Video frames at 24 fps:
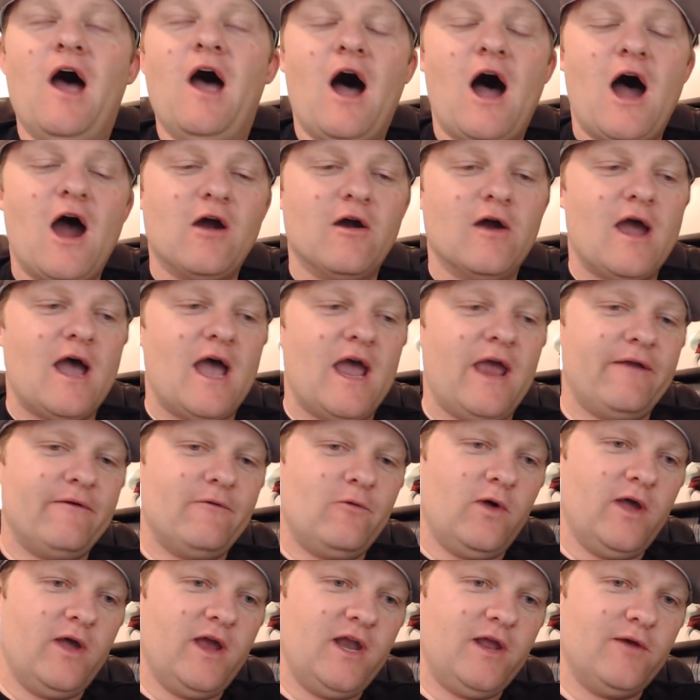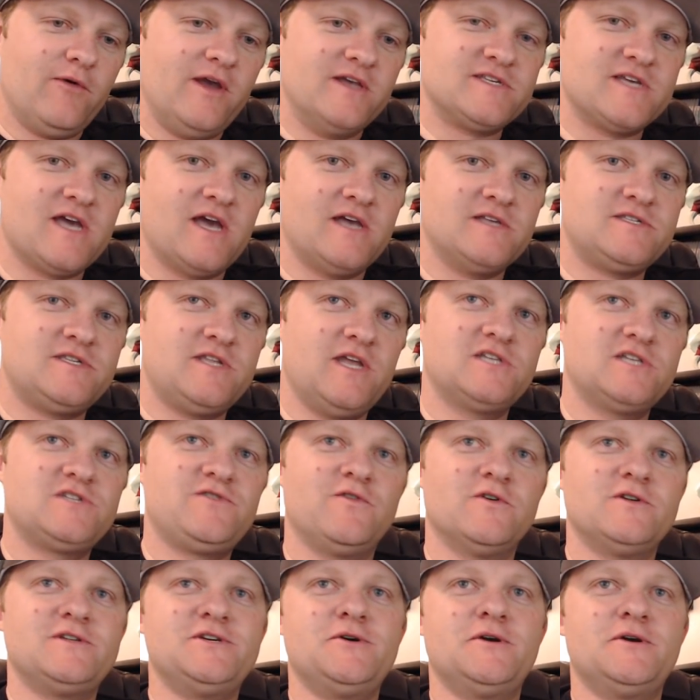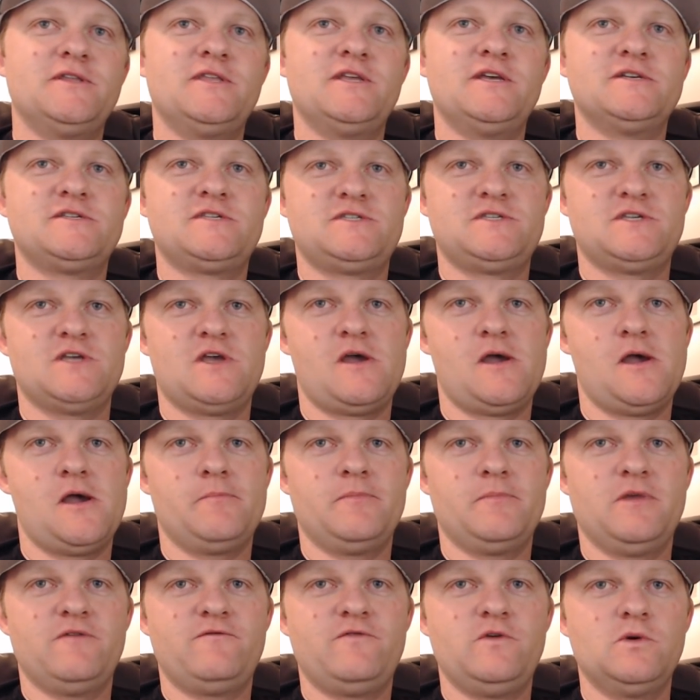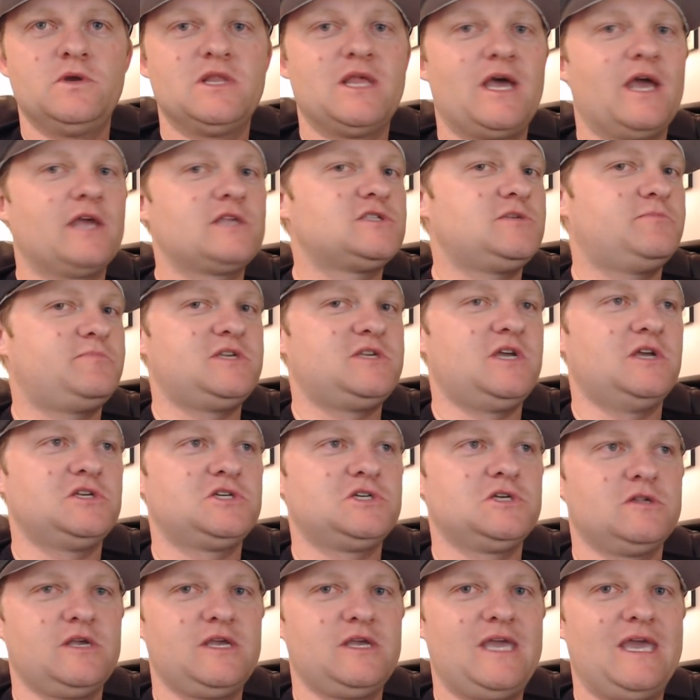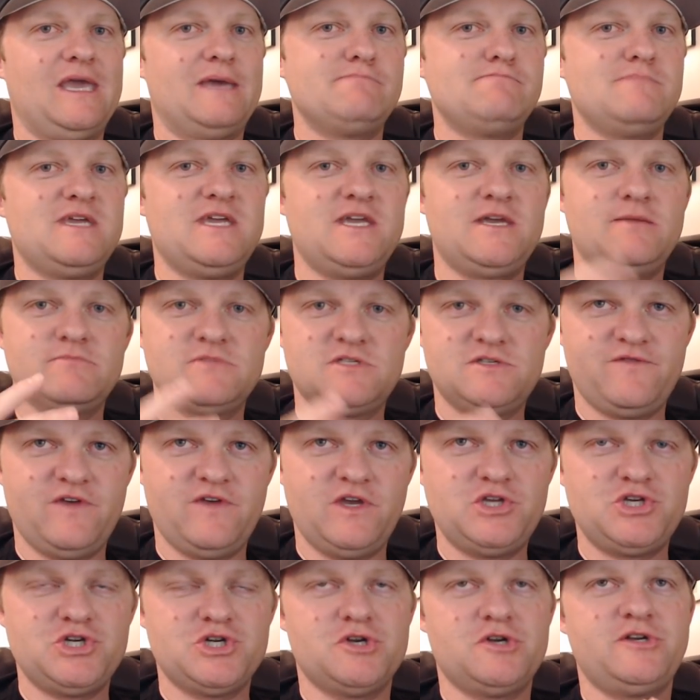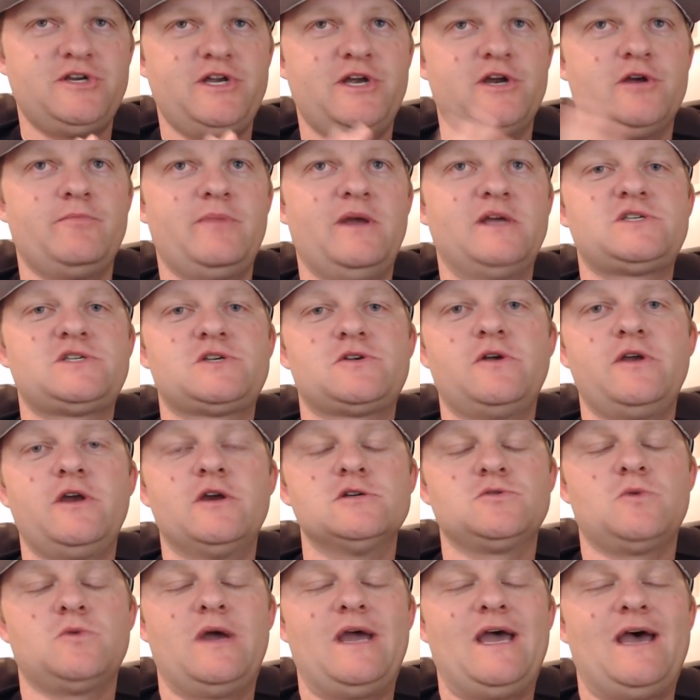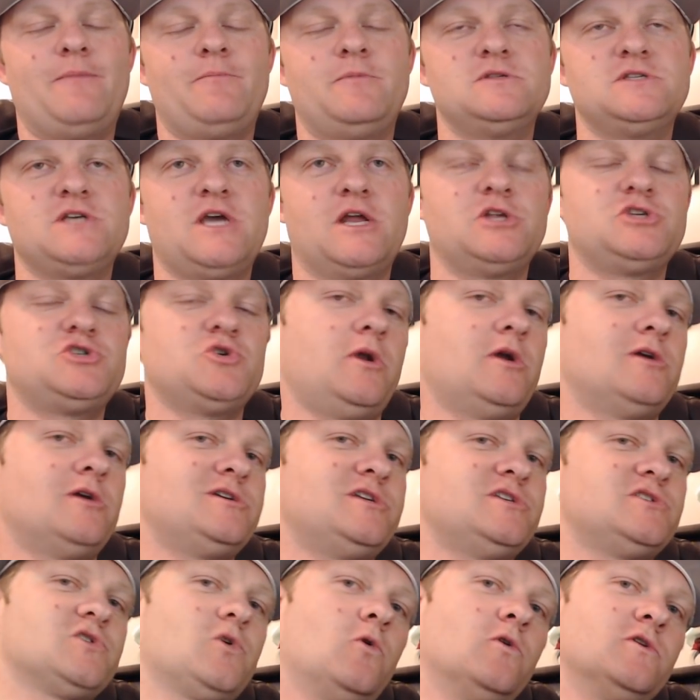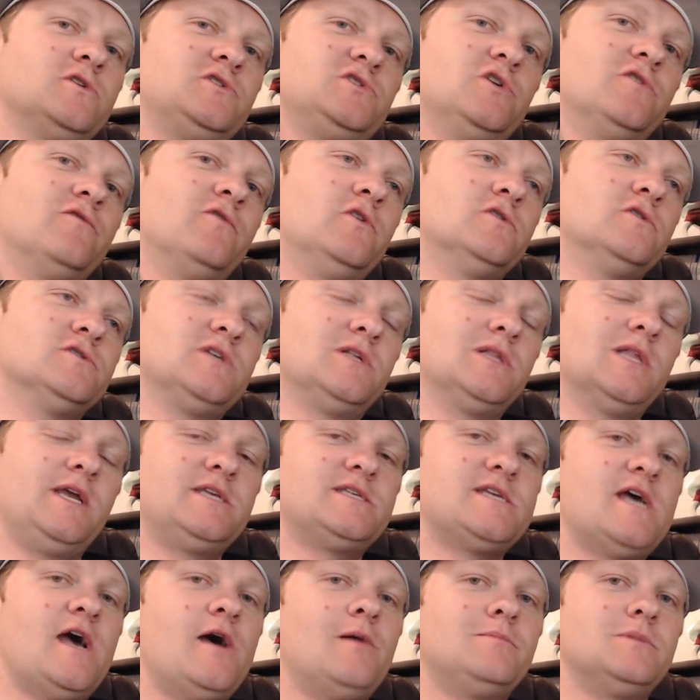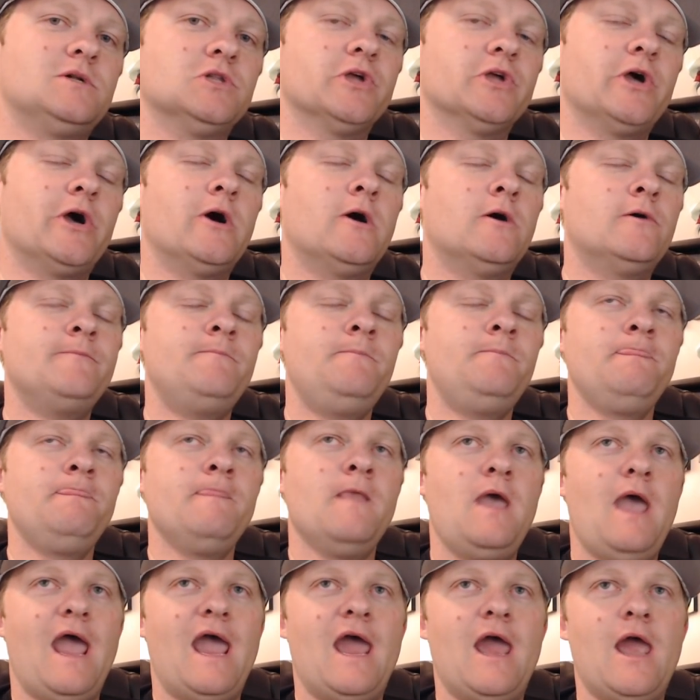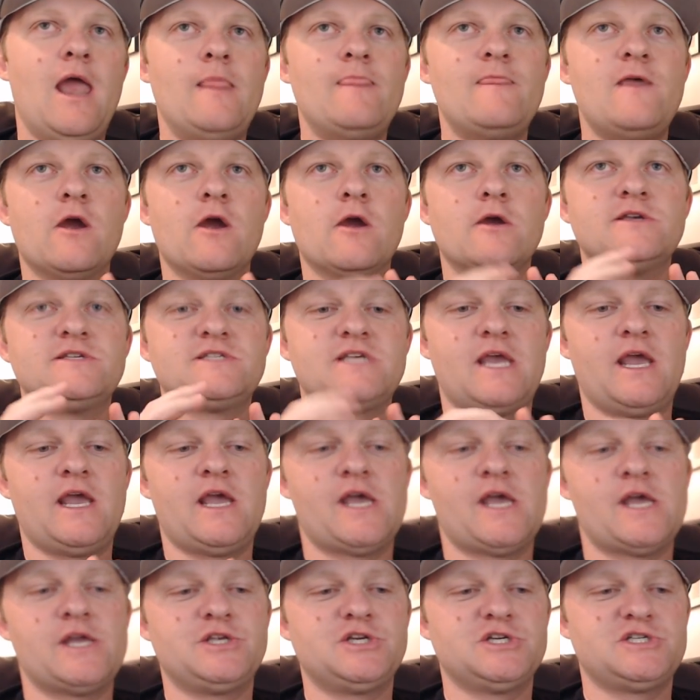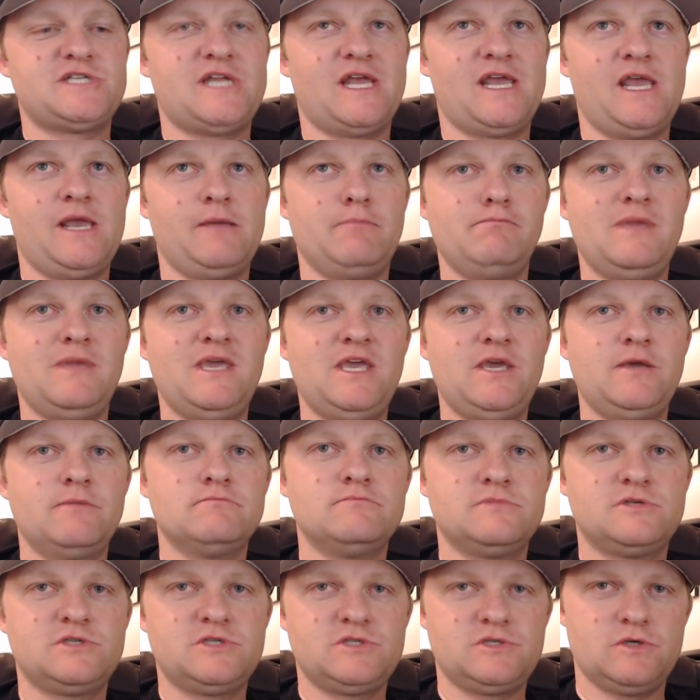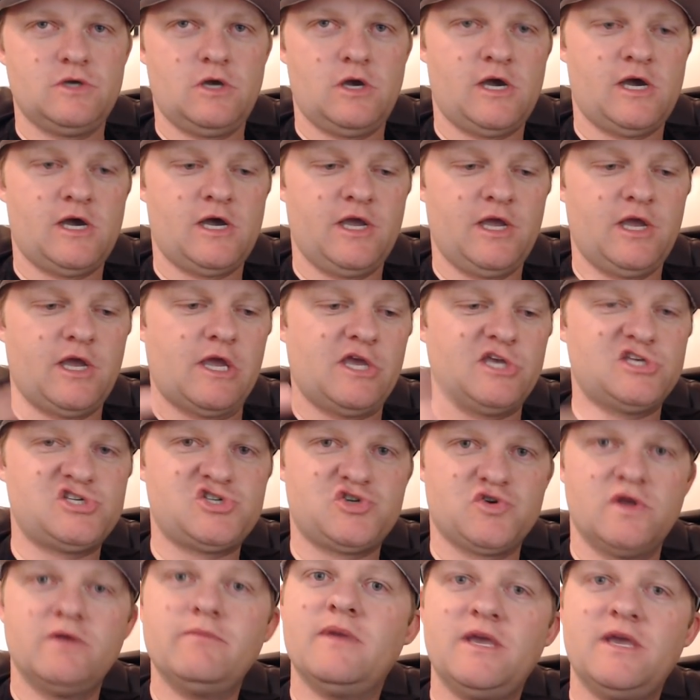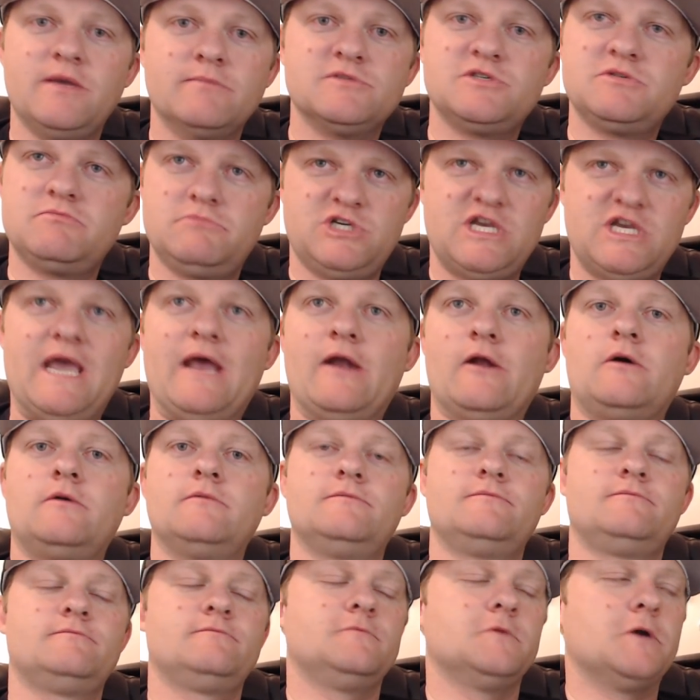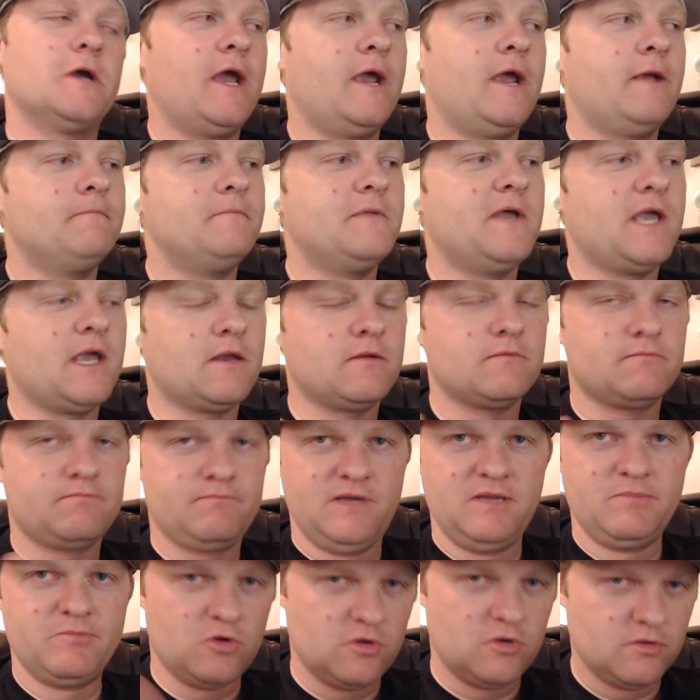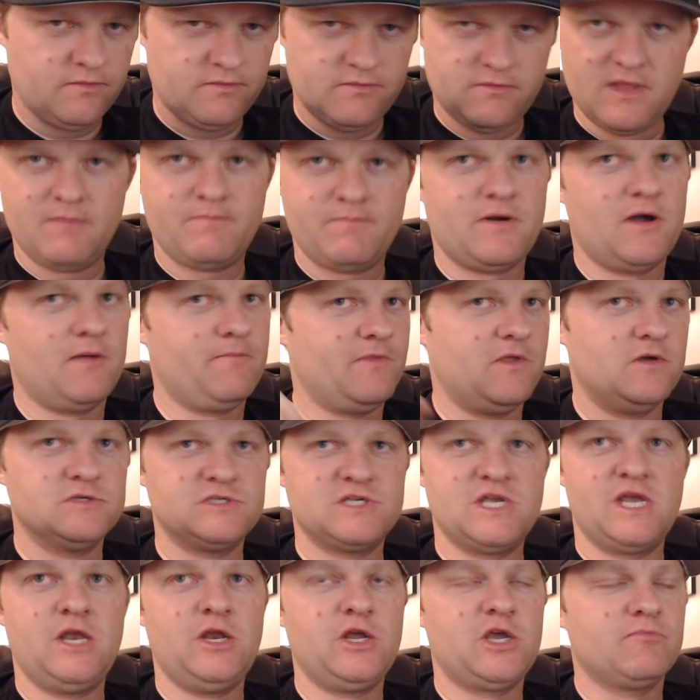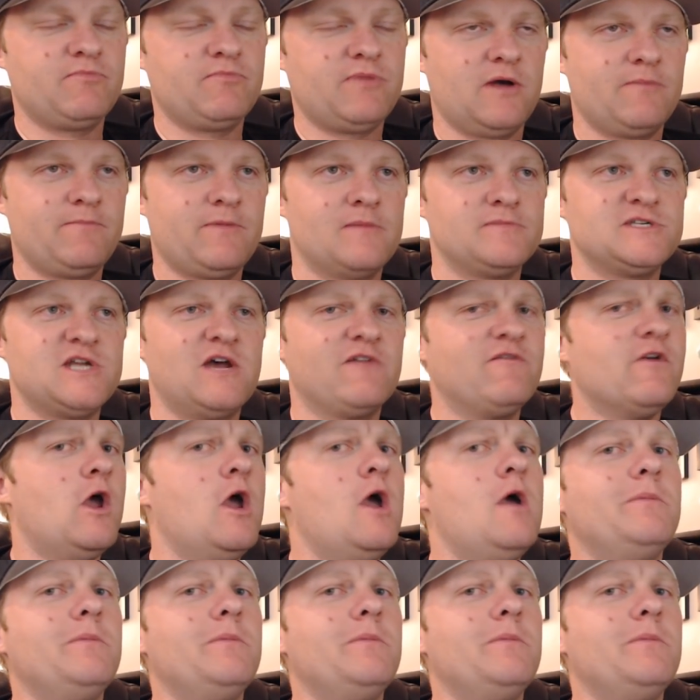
All right. Well, anyways, guys, thanks for doing this. Um, if you would like to potentially get memes featured in here, basically, here's what happens: you got to join our Discord server. There's a link down below, and there's a, just a memes, uh, a history memes channel right? And people they pump those in. You can pump up stuff.